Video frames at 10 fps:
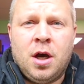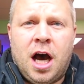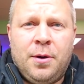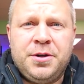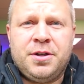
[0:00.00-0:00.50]

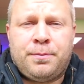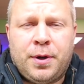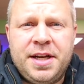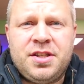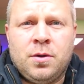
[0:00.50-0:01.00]
How would you
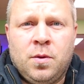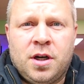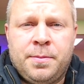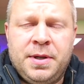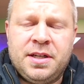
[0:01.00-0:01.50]
price your
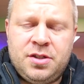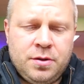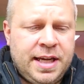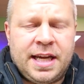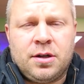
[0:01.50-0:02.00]
work? Because
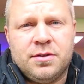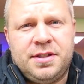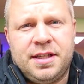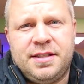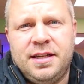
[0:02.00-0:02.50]
you can't go
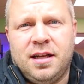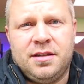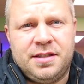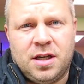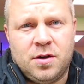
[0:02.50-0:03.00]

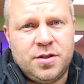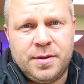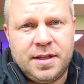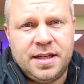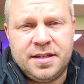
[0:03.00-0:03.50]
$60 an hour
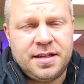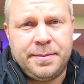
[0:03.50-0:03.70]
with this.